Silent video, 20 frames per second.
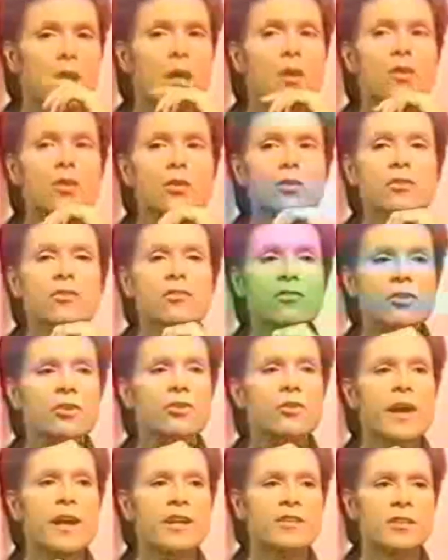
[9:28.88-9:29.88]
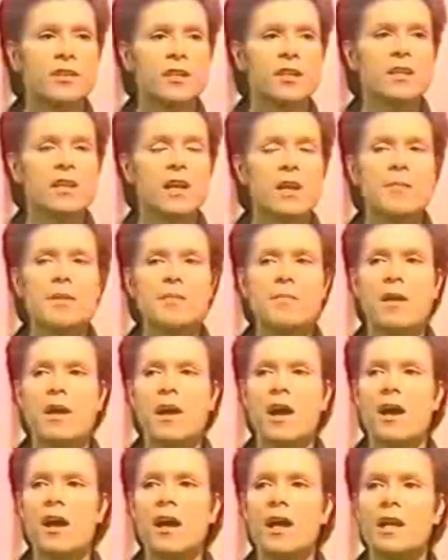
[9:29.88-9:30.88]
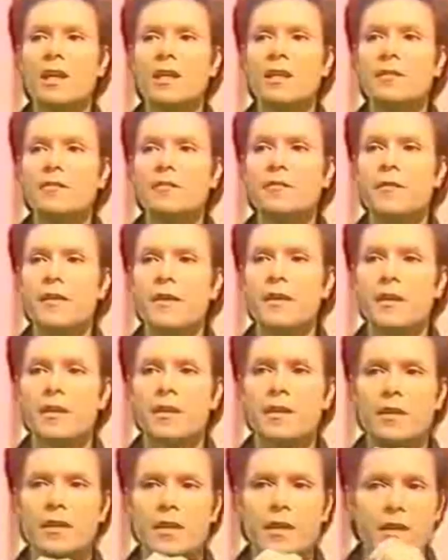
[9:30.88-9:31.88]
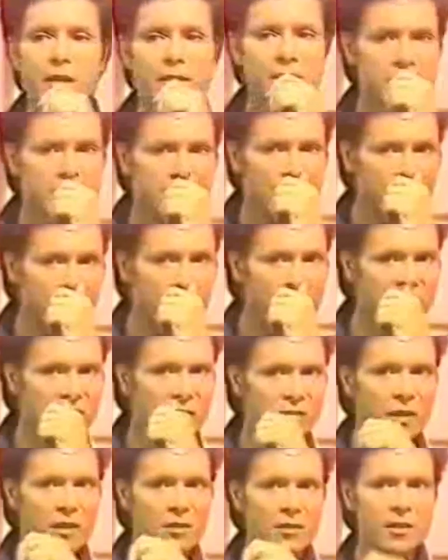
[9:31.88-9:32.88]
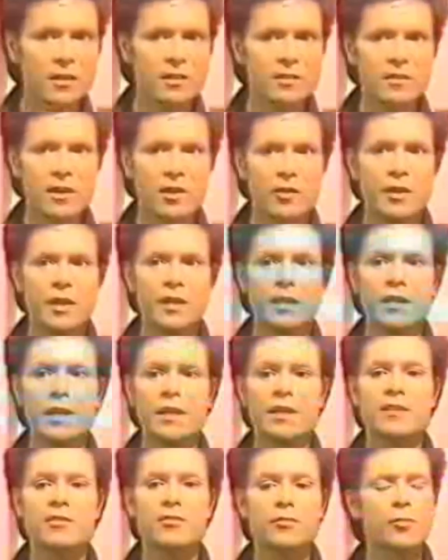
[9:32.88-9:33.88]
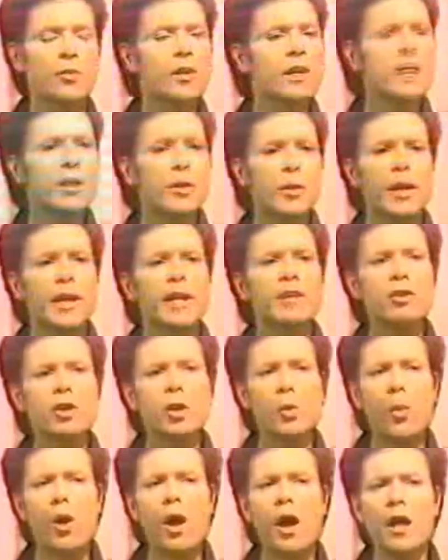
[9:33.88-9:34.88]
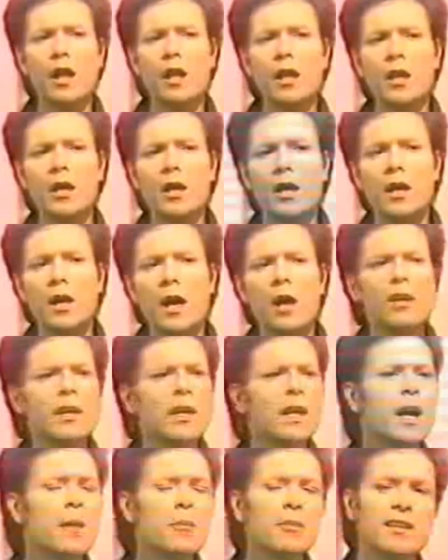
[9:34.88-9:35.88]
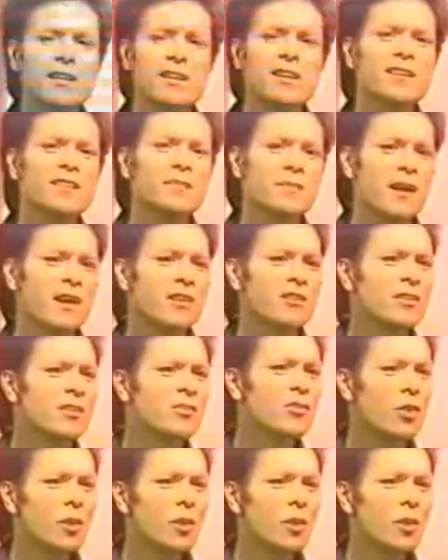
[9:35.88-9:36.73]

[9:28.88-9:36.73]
The locals do, actually. I mean, I live southwest of London in Surrey, and it's really great. It took a while, only a couple of years, mind you.